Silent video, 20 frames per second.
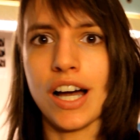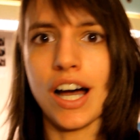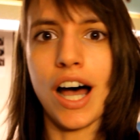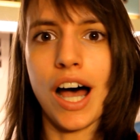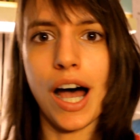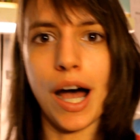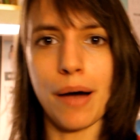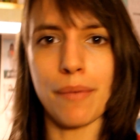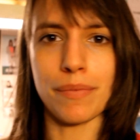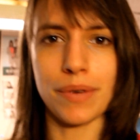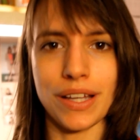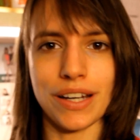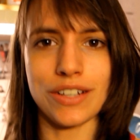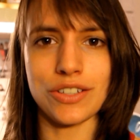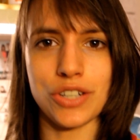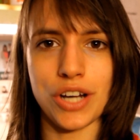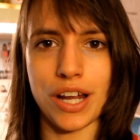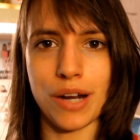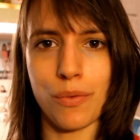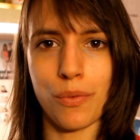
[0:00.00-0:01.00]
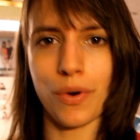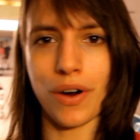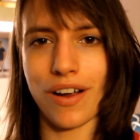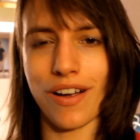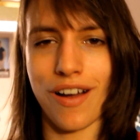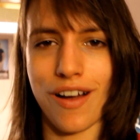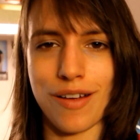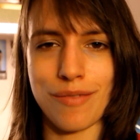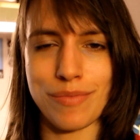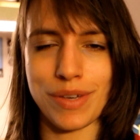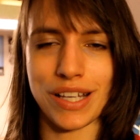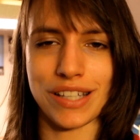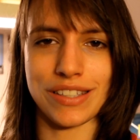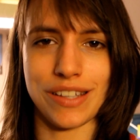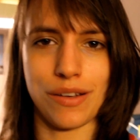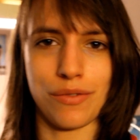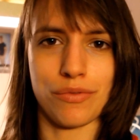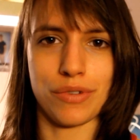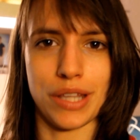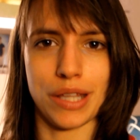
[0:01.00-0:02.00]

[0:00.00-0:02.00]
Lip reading: gonna try to work on because I